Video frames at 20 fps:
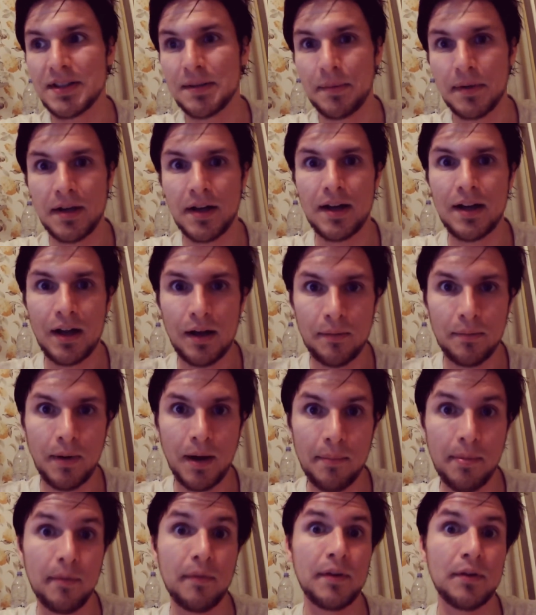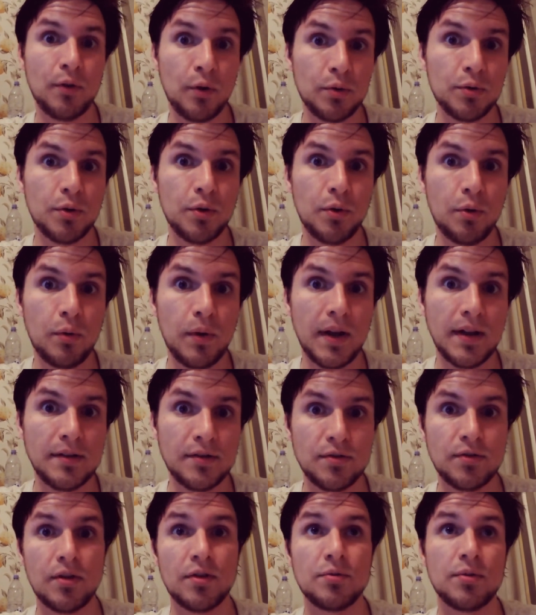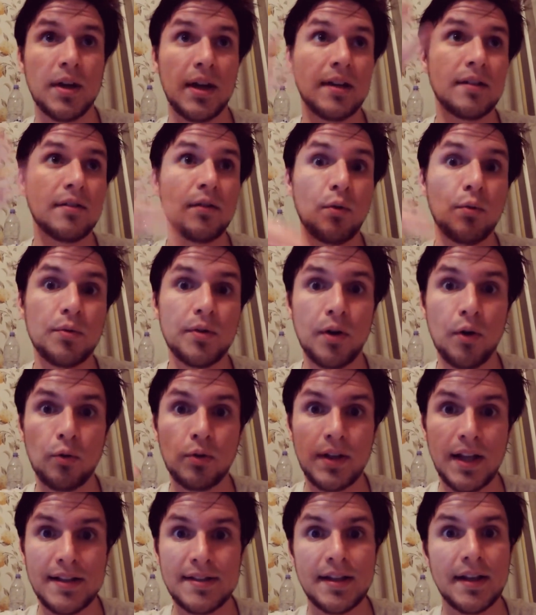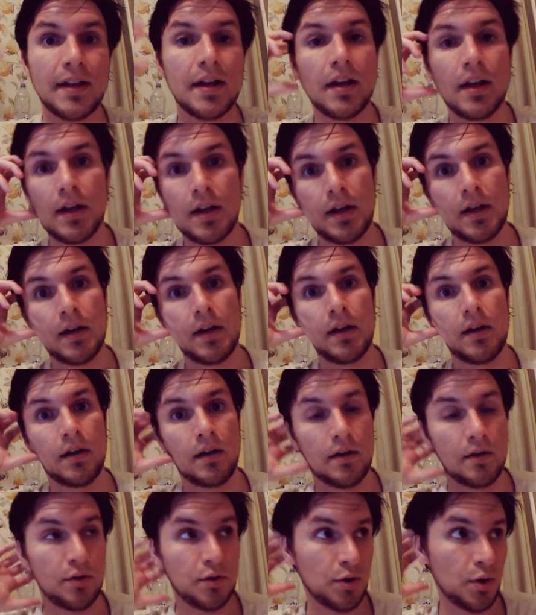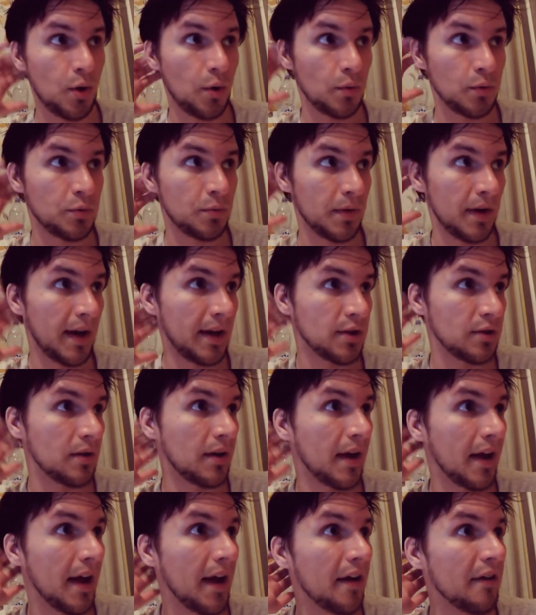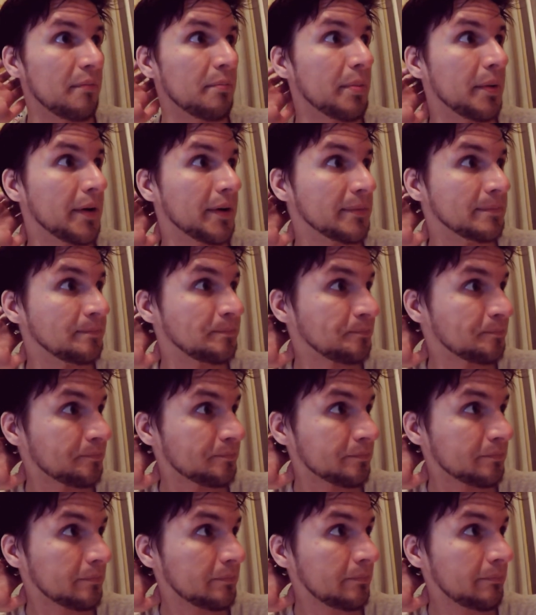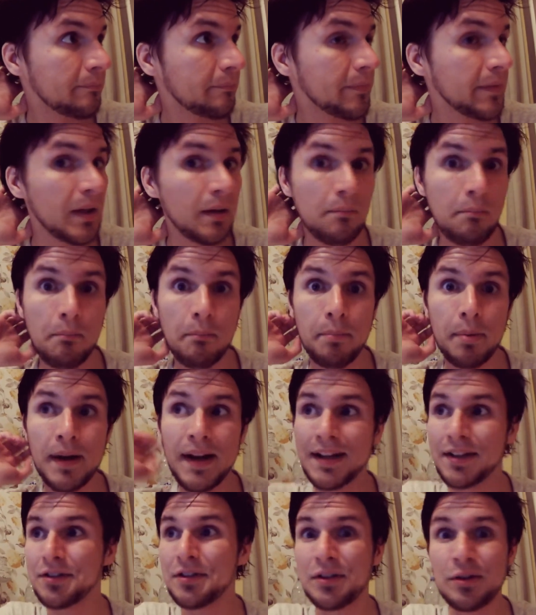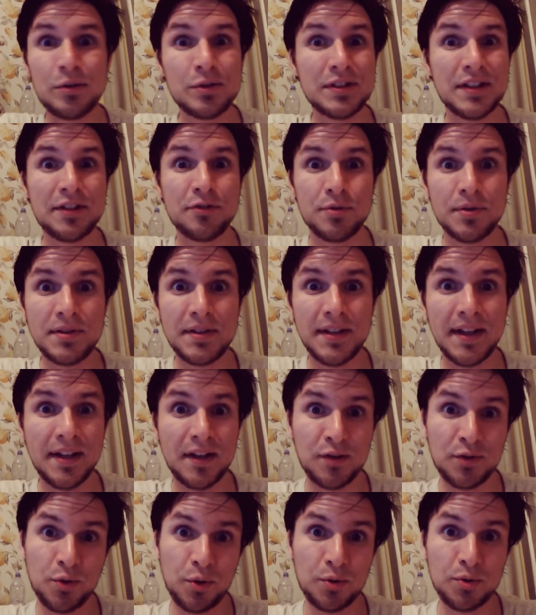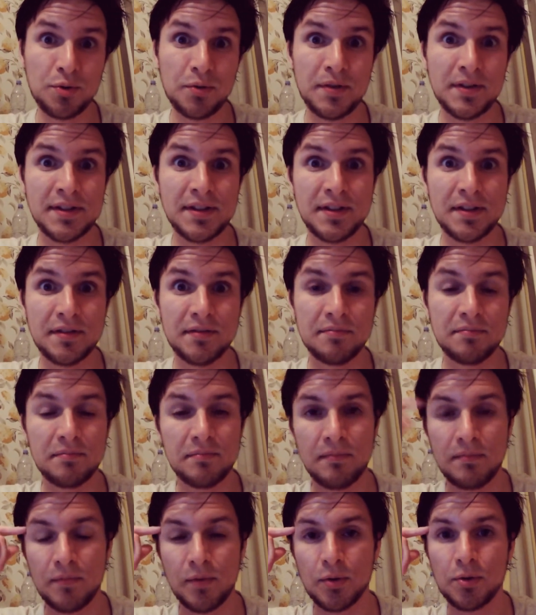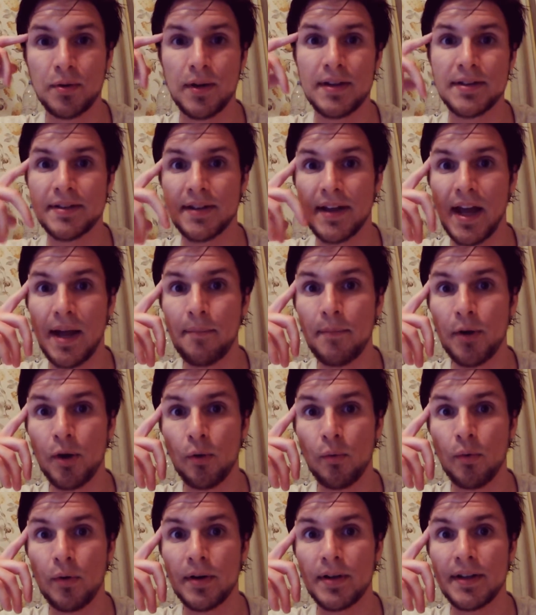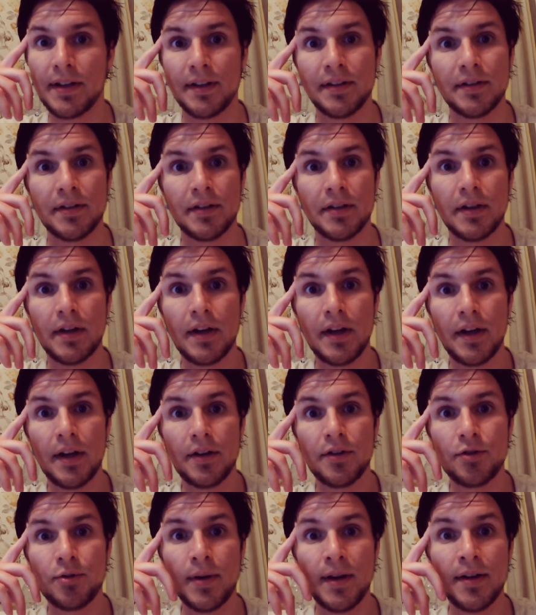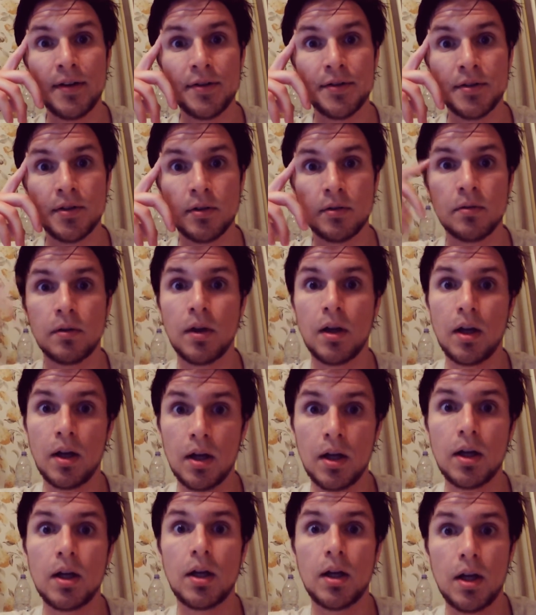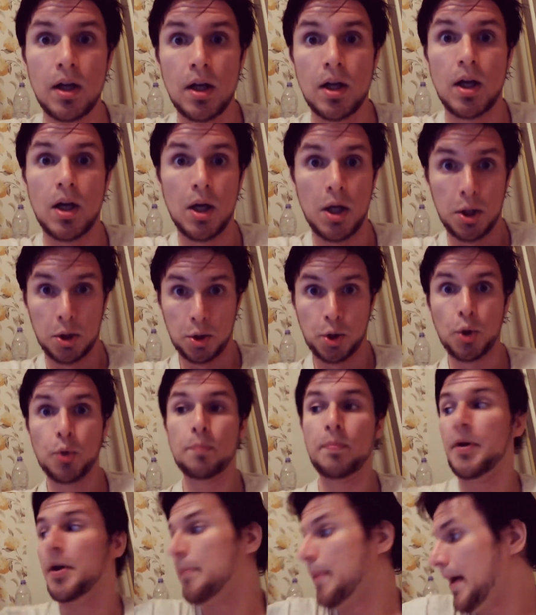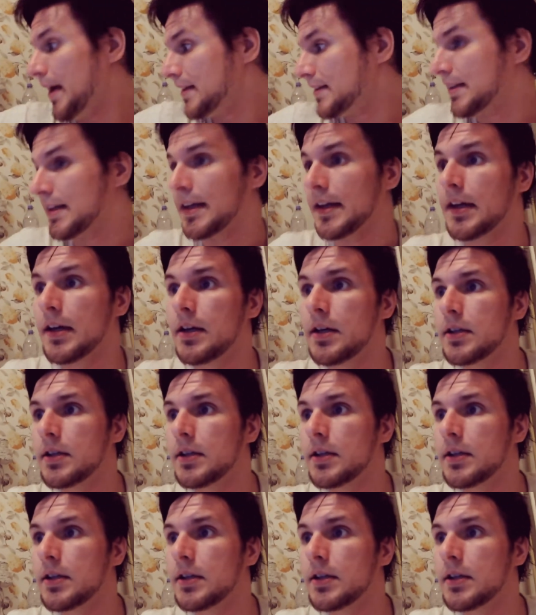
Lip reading: I mean, I'm happy with Doctor Who and Star Trek and all the old classic shows what actually I have, but actually it looks interesting, and the Doctor has a cameo already in the trailer, so could be amazing.